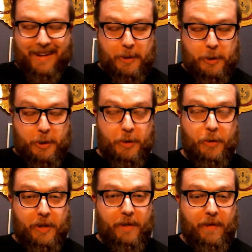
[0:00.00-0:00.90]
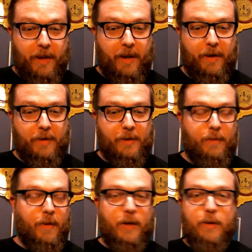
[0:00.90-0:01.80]
shooting the video,
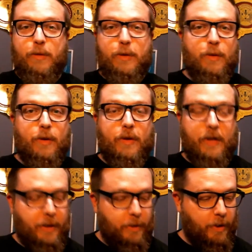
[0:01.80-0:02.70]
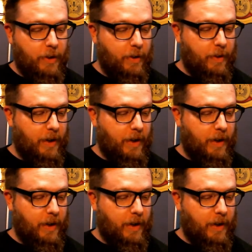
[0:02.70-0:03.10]
doing my usual intro,